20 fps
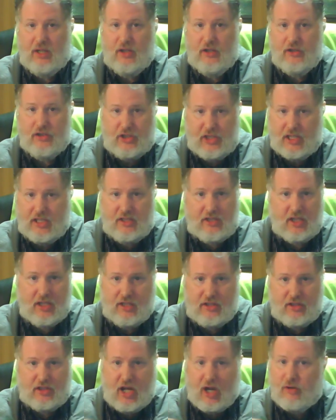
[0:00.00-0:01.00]

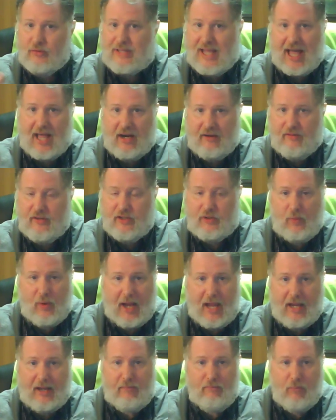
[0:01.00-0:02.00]
Jesus goes out of his
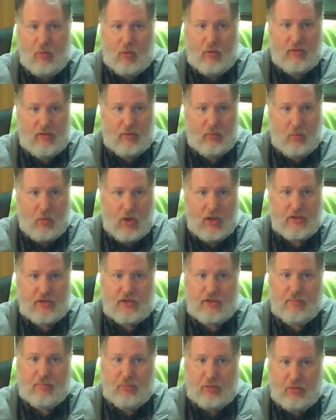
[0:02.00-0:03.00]
way more than once
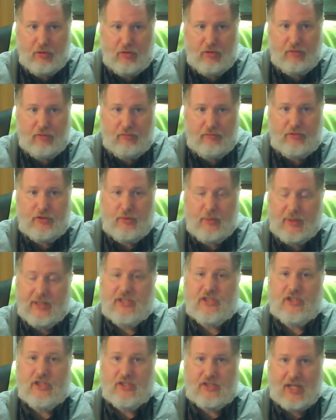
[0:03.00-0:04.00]
to prove to
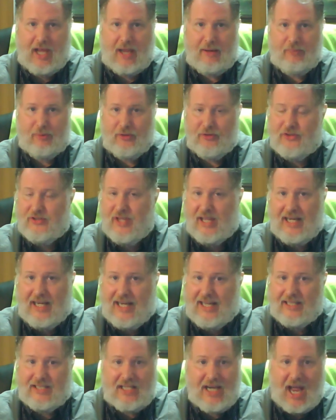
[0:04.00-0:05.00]
his disciples that he
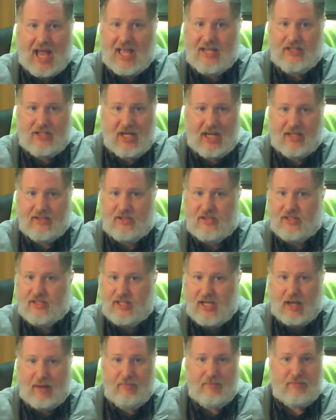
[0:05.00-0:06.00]
is not just
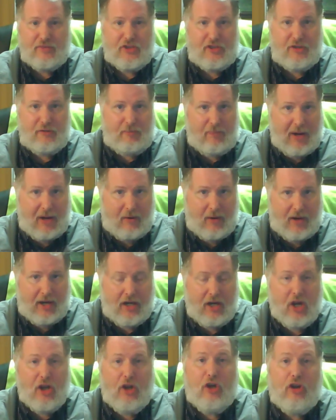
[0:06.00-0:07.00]
some spirit,
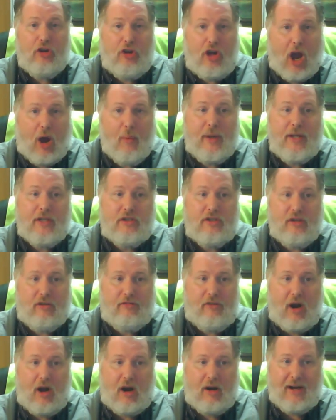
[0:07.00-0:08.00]
going so
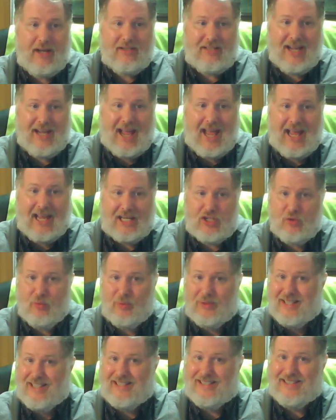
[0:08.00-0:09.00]
far as to
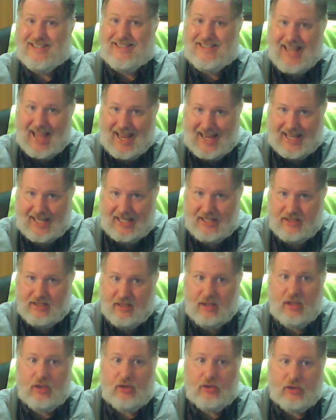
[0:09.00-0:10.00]
actually say it.
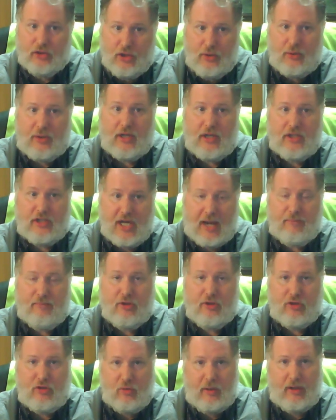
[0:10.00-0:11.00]
Luke
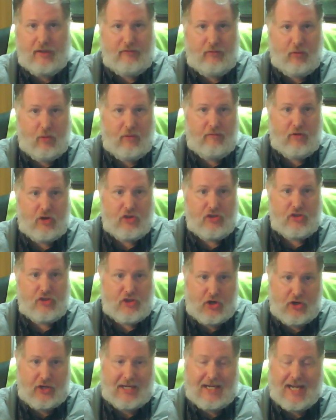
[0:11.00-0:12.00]
chapter 24, verse
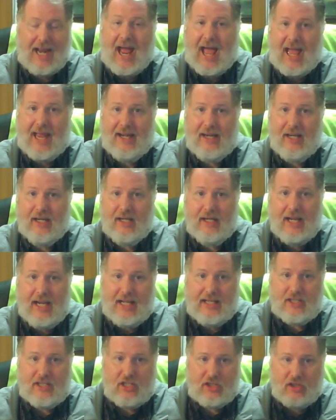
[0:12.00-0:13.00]
39.
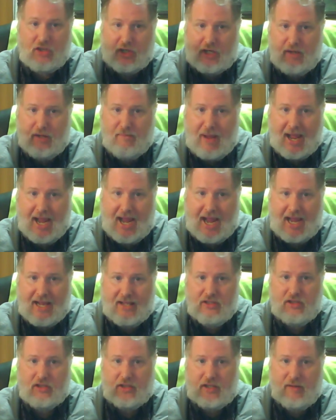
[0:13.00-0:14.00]
He says, "Look at my
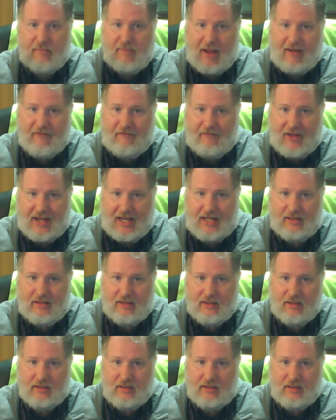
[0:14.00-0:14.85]
hands, look at my feet.